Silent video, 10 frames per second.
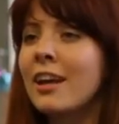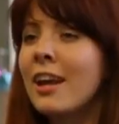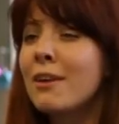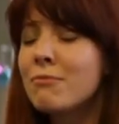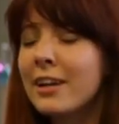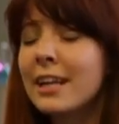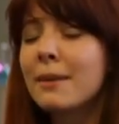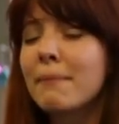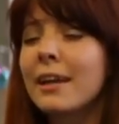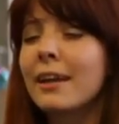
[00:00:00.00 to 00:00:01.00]

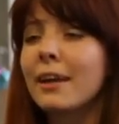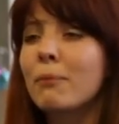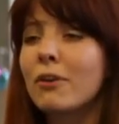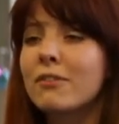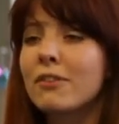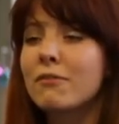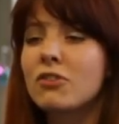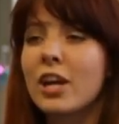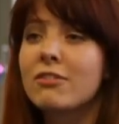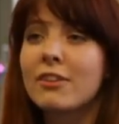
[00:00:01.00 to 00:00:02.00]
Since his
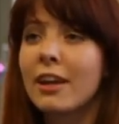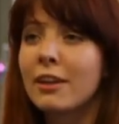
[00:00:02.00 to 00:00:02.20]
early